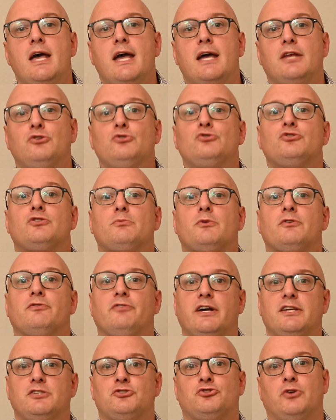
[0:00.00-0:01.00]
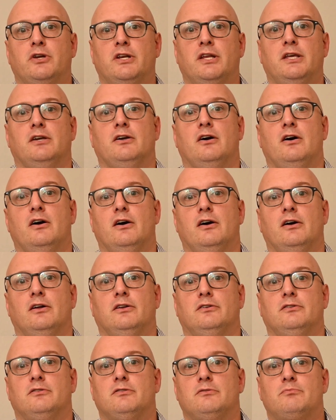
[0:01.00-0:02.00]
and do some revised training
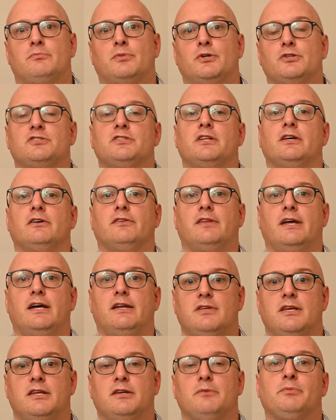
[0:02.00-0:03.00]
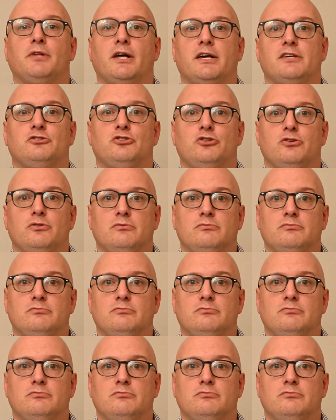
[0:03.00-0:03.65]
on personnel that it applies to.